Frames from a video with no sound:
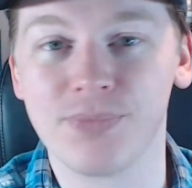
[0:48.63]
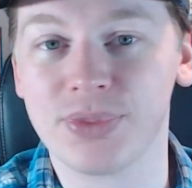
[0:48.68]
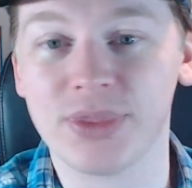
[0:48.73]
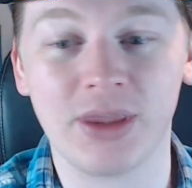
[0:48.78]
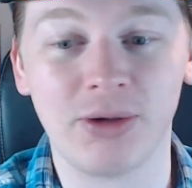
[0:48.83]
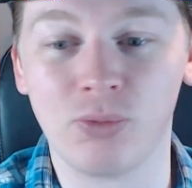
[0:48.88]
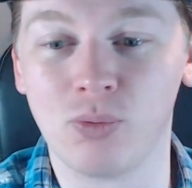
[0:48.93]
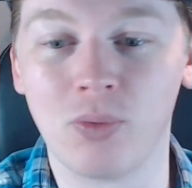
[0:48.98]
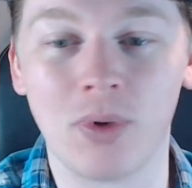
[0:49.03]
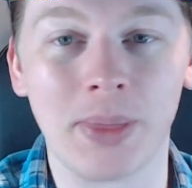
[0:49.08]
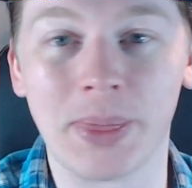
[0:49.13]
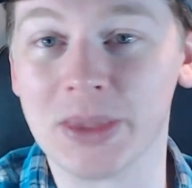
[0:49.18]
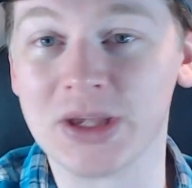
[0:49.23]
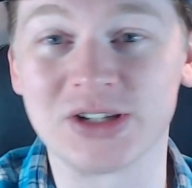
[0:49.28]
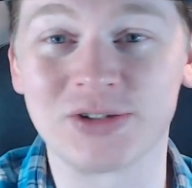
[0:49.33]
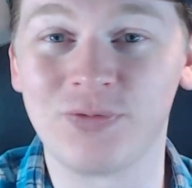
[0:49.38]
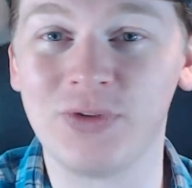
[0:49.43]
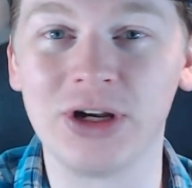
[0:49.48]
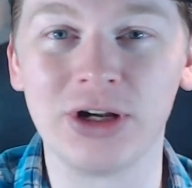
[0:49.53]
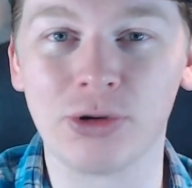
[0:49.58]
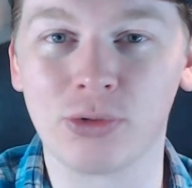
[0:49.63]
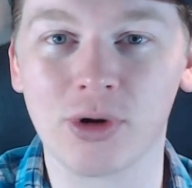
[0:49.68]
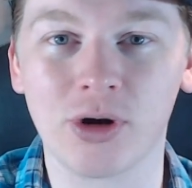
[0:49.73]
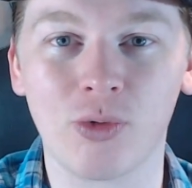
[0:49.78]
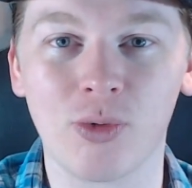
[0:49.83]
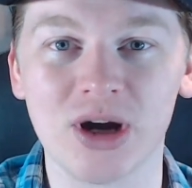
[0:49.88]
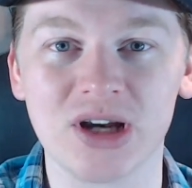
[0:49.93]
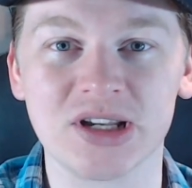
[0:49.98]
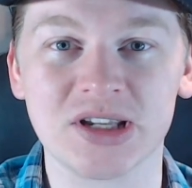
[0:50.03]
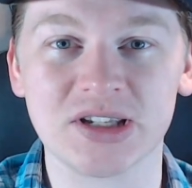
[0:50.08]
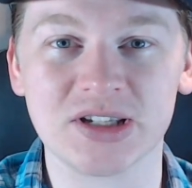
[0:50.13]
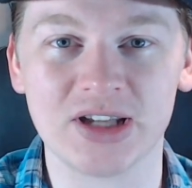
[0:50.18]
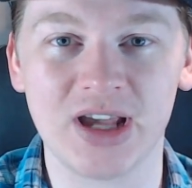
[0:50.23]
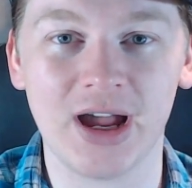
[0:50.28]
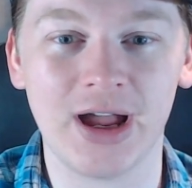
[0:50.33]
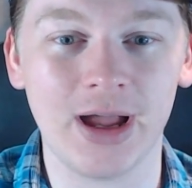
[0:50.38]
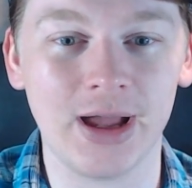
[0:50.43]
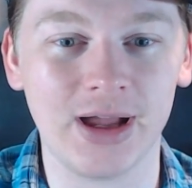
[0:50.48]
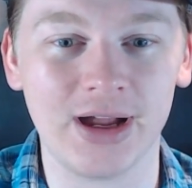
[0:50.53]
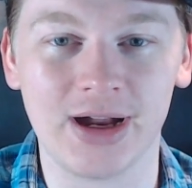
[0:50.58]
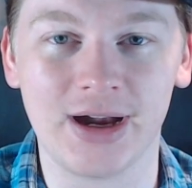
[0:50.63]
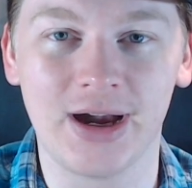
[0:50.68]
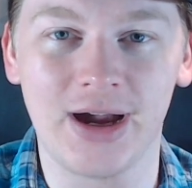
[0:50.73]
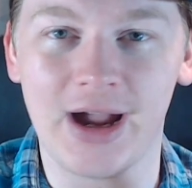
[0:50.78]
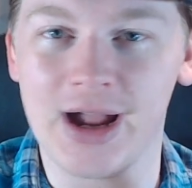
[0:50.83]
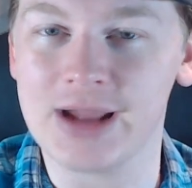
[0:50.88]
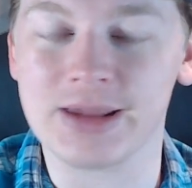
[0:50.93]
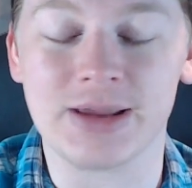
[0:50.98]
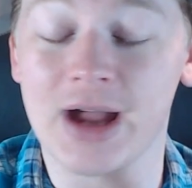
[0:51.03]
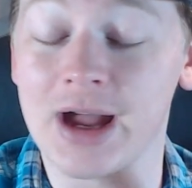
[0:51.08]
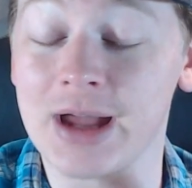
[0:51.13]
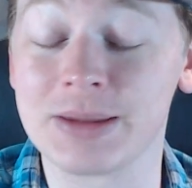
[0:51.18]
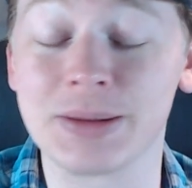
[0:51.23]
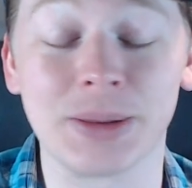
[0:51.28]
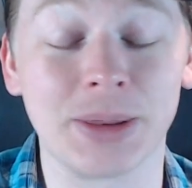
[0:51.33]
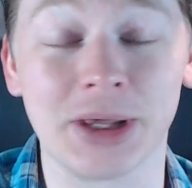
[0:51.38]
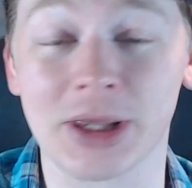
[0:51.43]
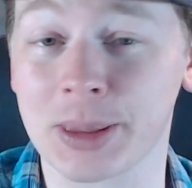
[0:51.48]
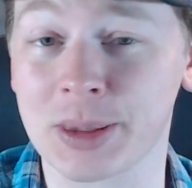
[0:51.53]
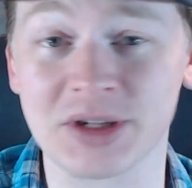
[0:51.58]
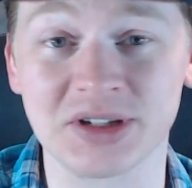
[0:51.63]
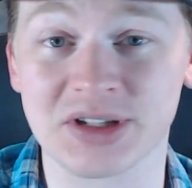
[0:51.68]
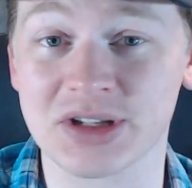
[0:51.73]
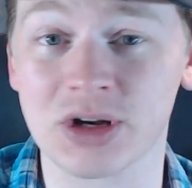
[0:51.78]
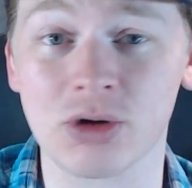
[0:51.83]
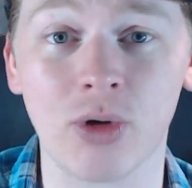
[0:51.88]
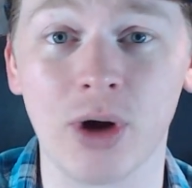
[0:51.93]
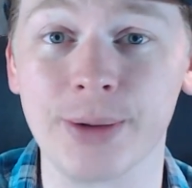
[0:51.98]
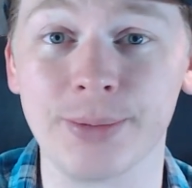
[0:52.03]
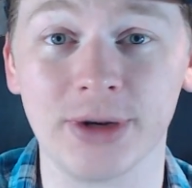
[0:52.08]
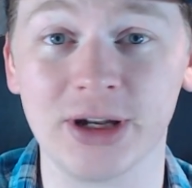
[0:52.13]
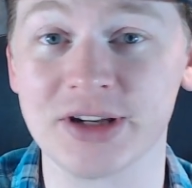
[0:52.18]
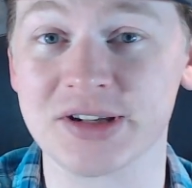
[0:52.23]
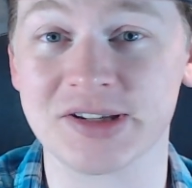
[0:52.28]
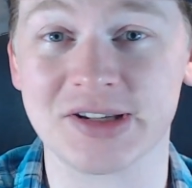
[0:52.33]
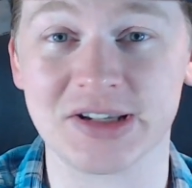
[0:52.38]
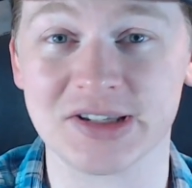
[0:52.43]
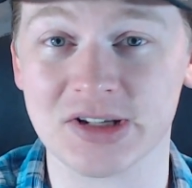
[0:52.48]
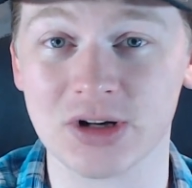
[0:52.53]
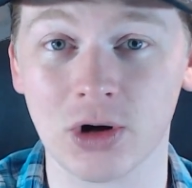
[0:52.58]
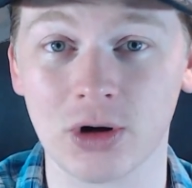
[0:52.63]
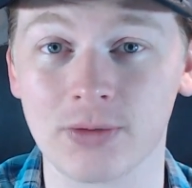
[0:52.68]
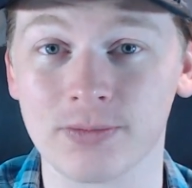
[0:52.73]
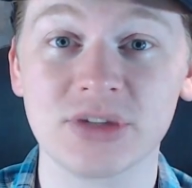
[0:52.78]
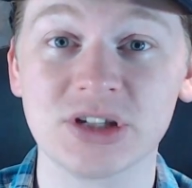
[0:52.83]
with this video request, I think this is a great place to start.